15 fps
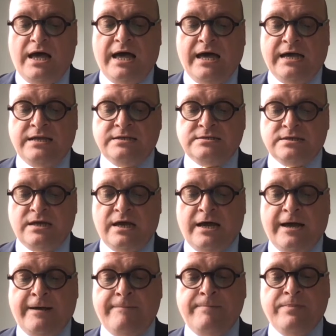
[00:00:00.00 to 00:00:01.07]
And
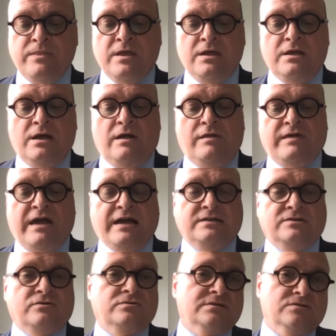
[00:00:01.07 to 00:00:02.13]
that
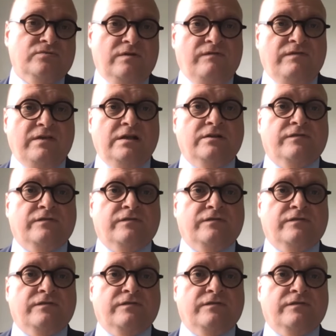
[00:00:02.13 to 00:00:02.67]
also revealed,